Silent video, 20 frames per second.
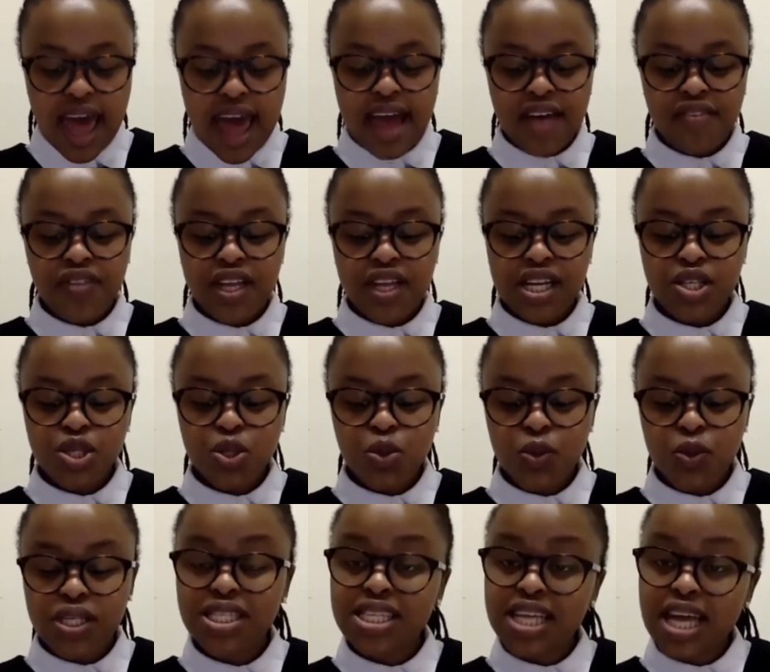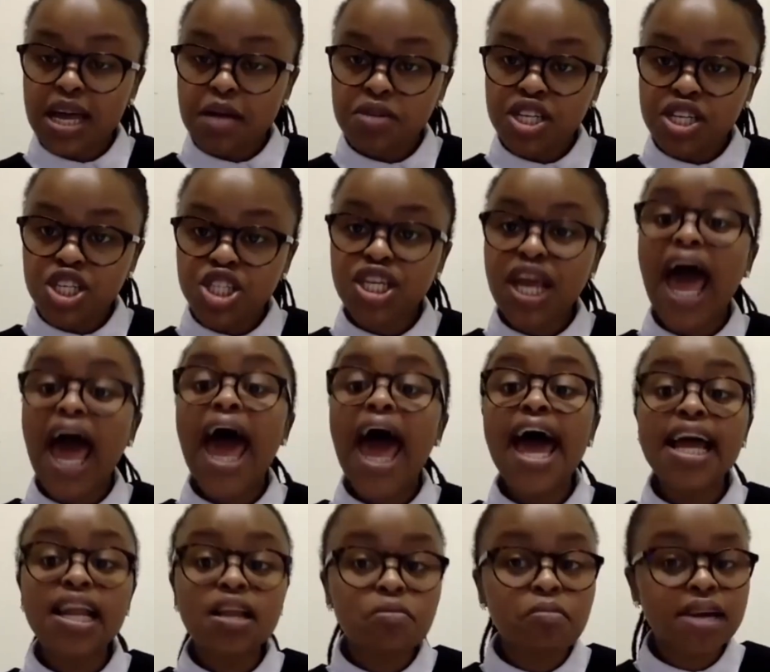And they need to establish
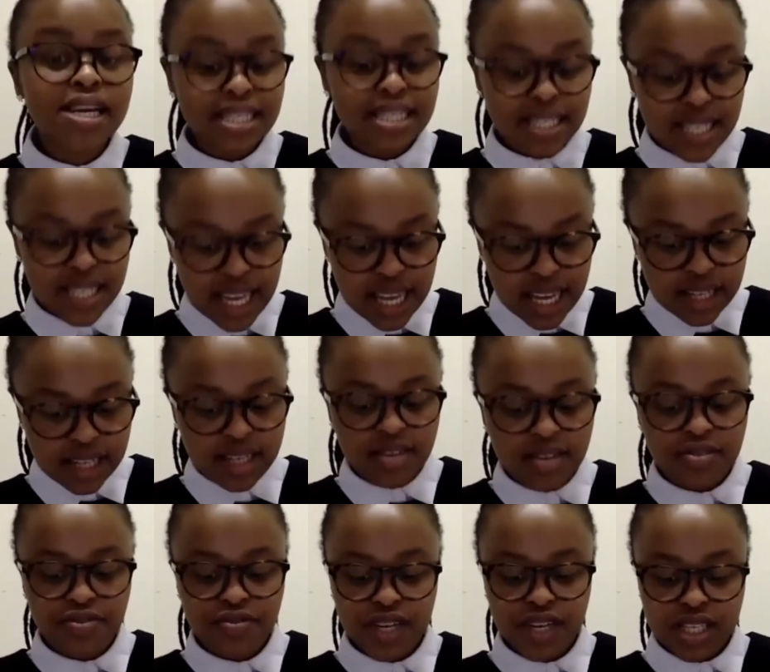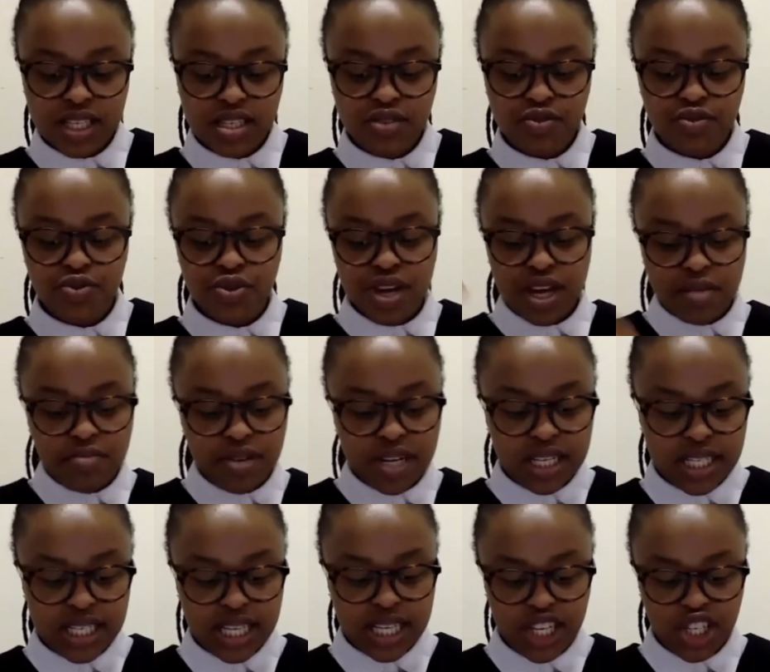and maintain effective
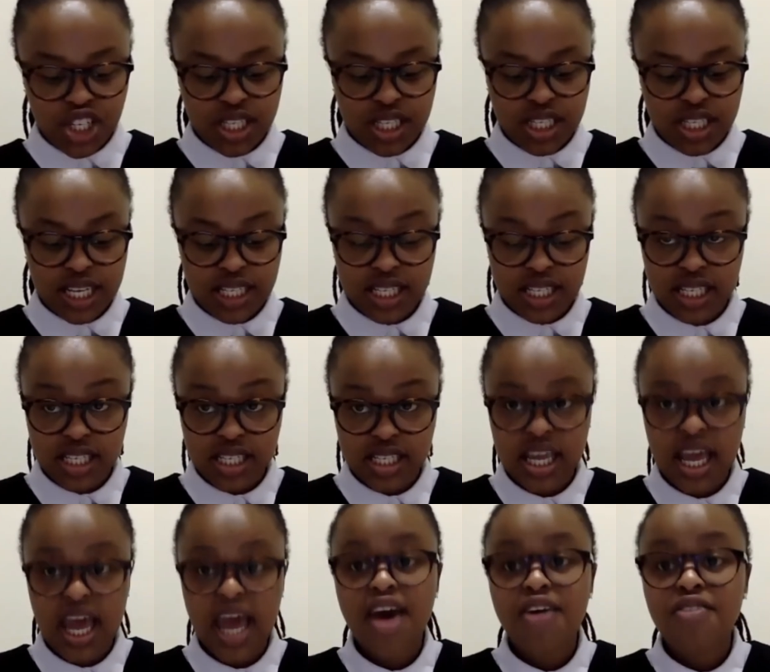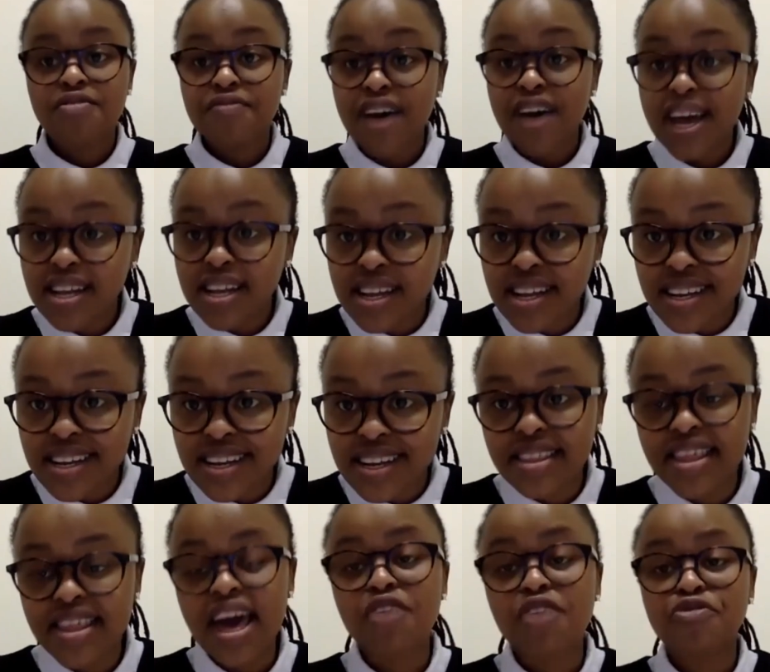rehabilitation centers. Finally,
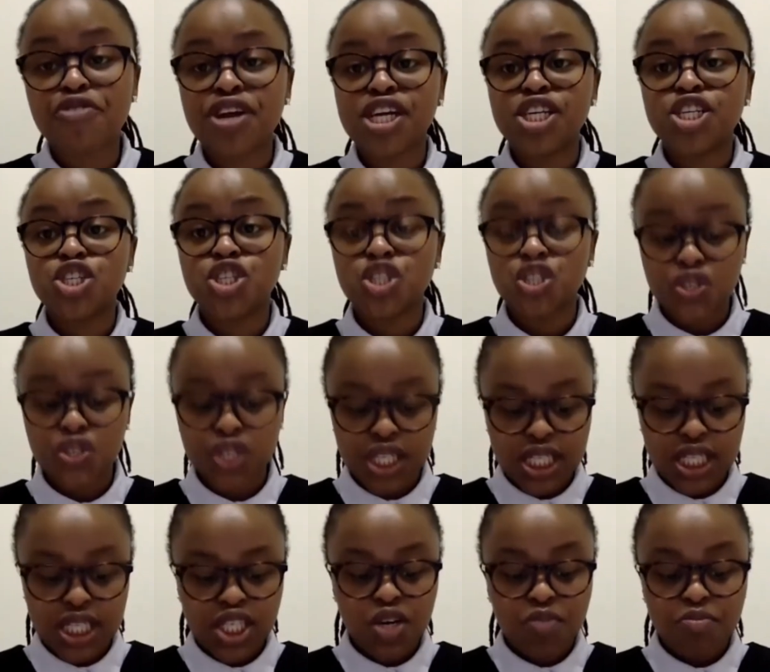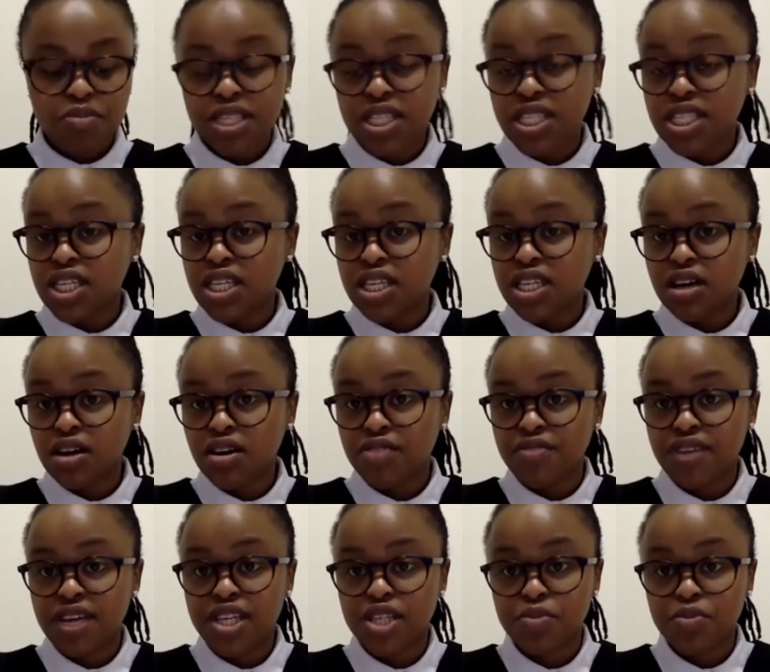the African Children's Committee of
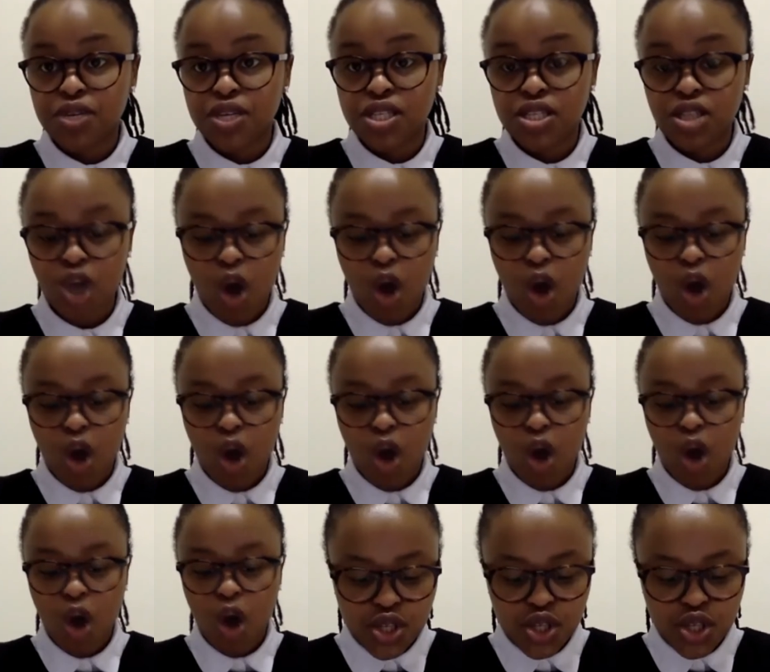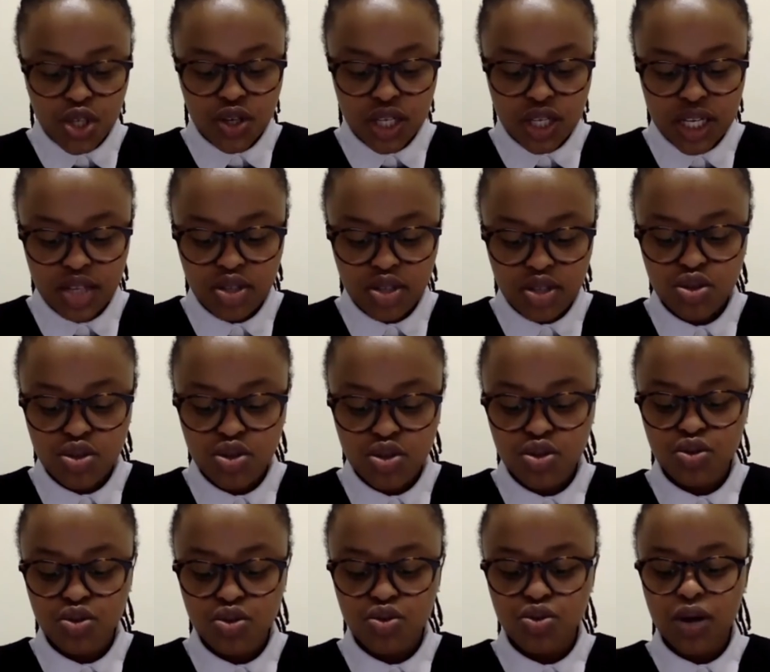Experts also needs
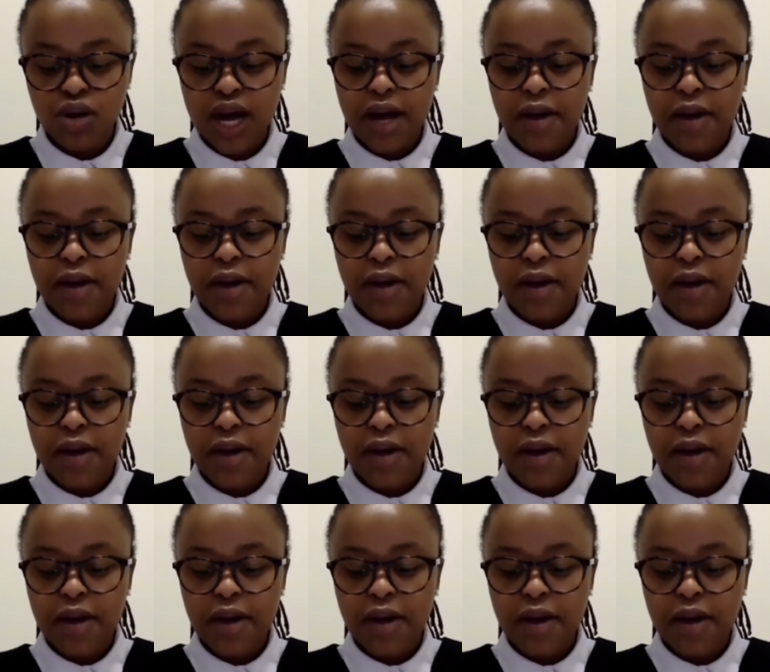to,